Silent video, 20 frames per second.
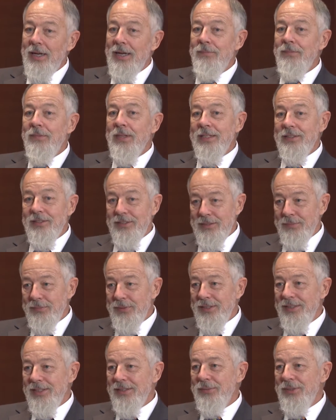That's
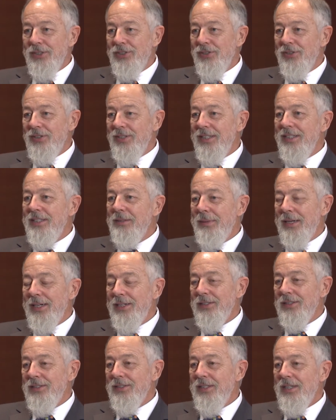something that we should think
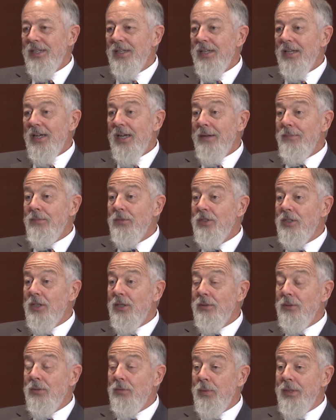about.
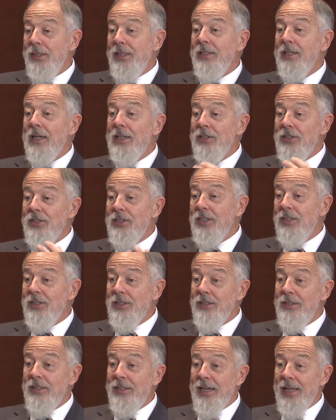So we need
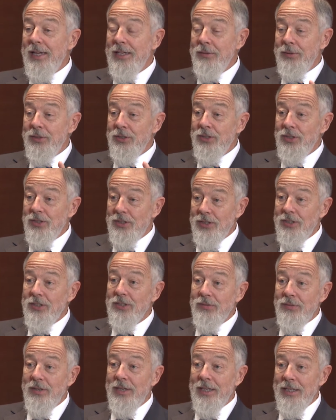uncertainty language to
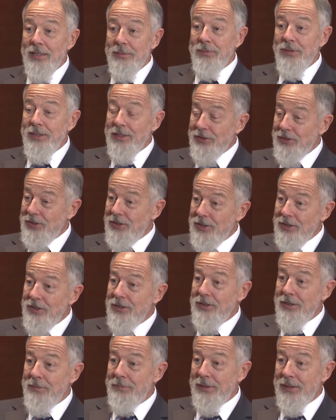describe the
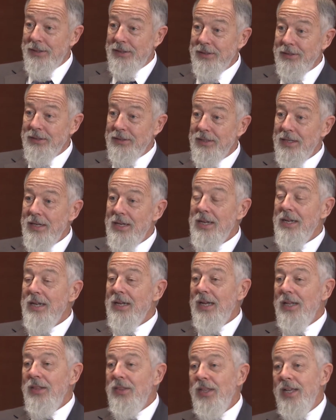uncertainty part,
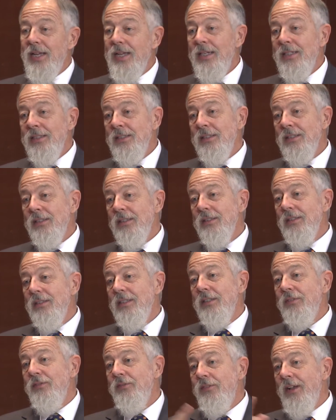and then
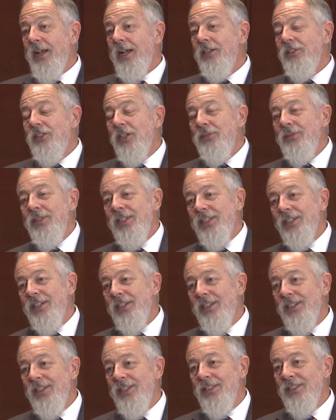the effect only
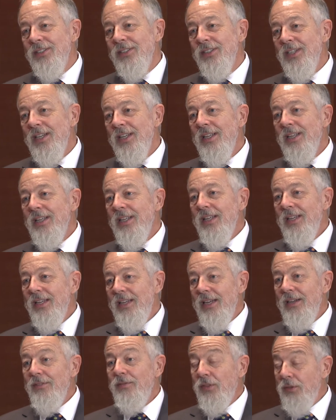occurs
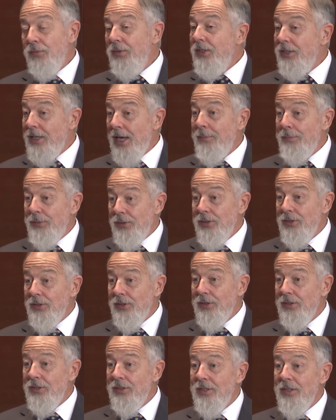if the risk
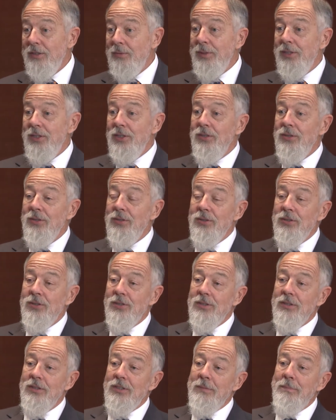happens. So we
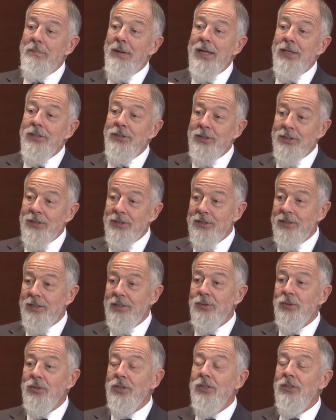use dependency
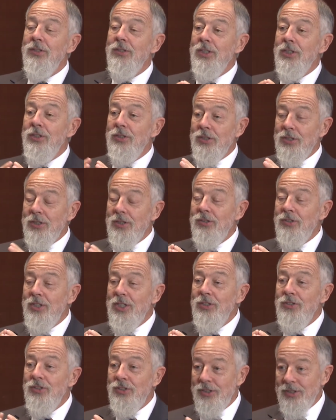or
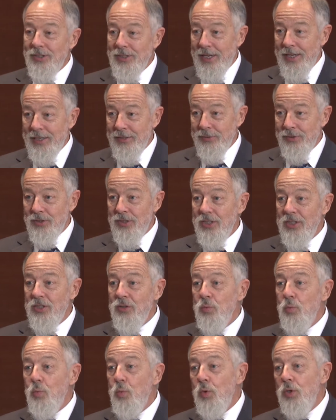contingent language.
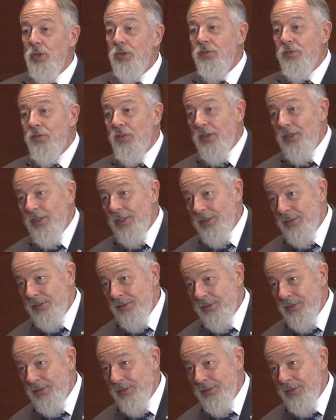This would follow